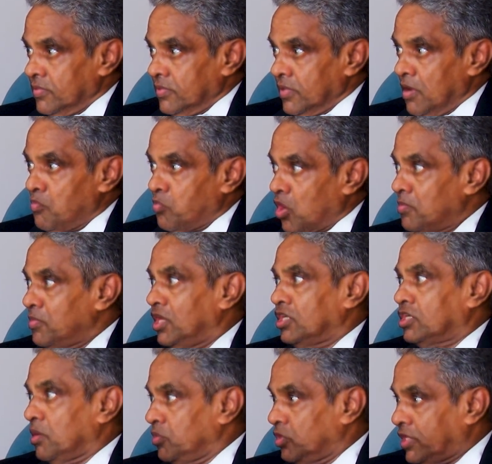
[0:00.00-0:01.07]
Employment
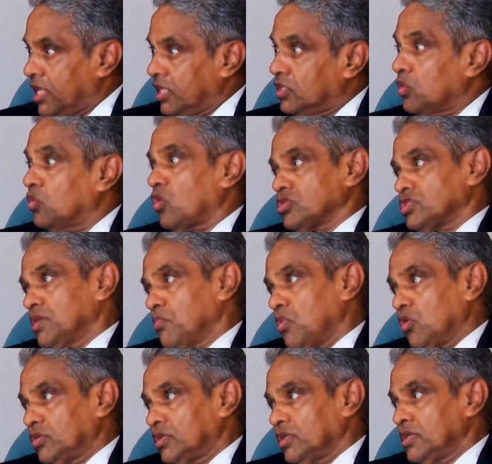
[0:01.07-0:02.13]
income, you take the gross amount.
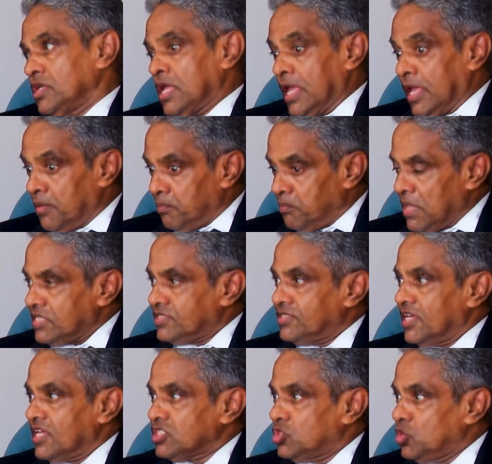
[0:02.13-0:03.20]

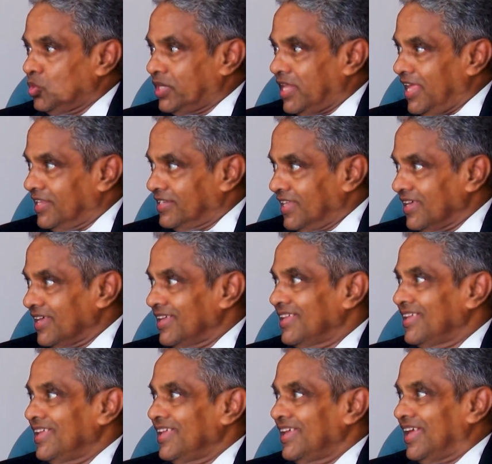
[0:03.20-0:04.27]
Business, you take the
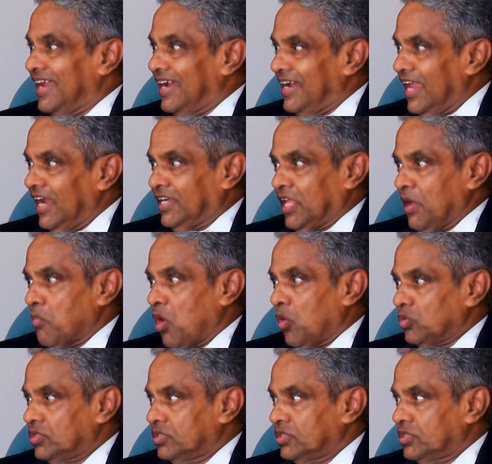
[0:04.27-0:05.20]
net amount.